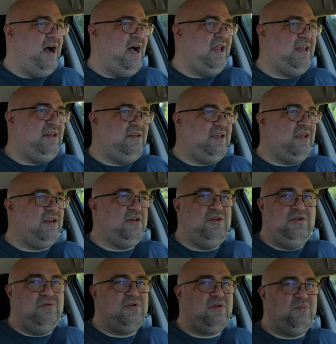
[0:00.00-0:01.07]
I didn't get a
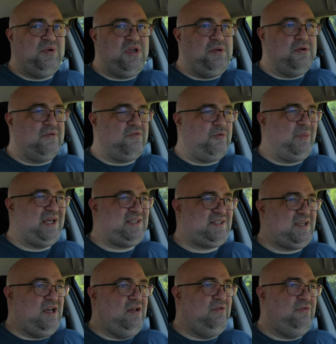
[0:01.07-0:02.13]
new computer for
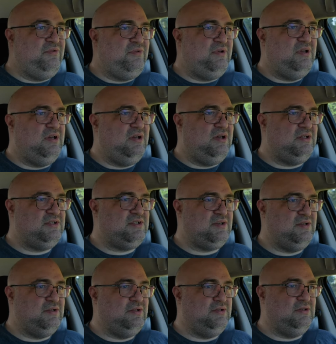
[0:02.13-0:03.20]
myself
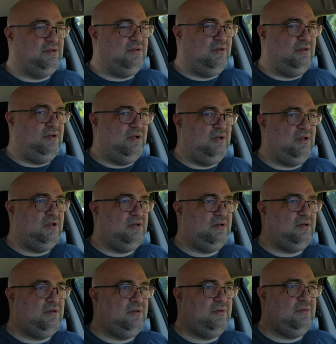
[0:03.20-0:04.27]
until
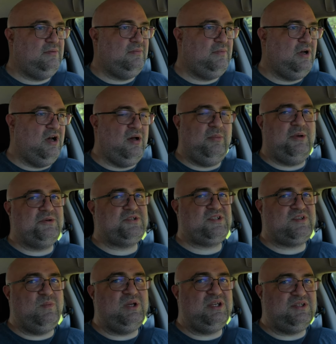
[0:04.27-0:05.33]

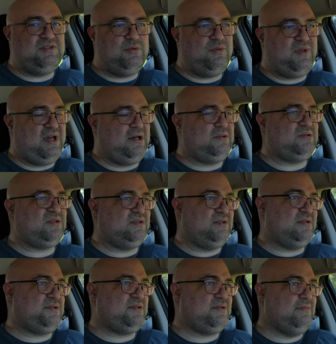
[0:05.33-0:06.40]
almost the mid
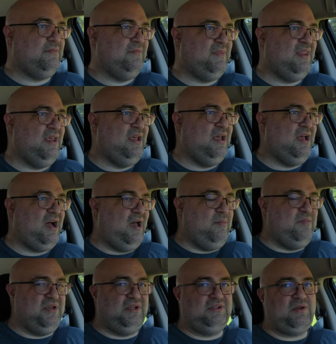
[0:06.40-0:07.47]
2000s. I
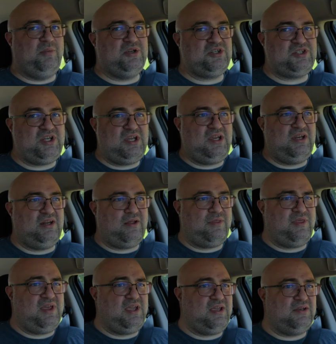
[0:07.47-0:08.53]
built a machine, I
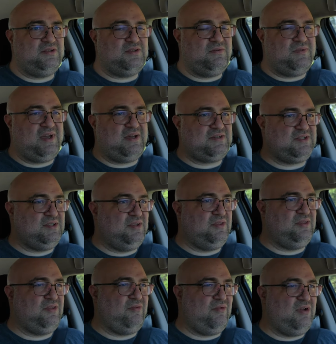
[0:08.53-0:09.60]
think in
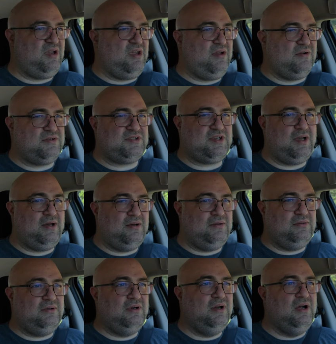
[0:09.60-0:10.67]
2003 or
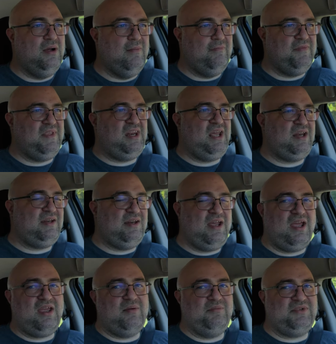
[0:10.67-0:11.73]
so, that had an
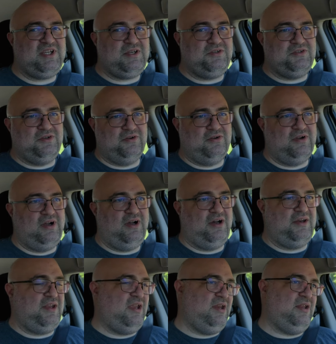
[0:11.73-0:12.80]
AMD
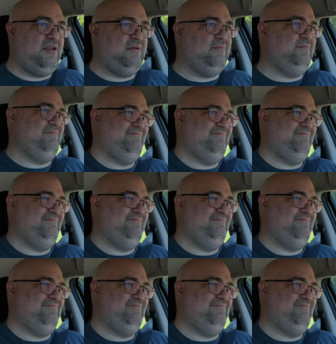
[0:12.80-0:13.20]
Duron in it.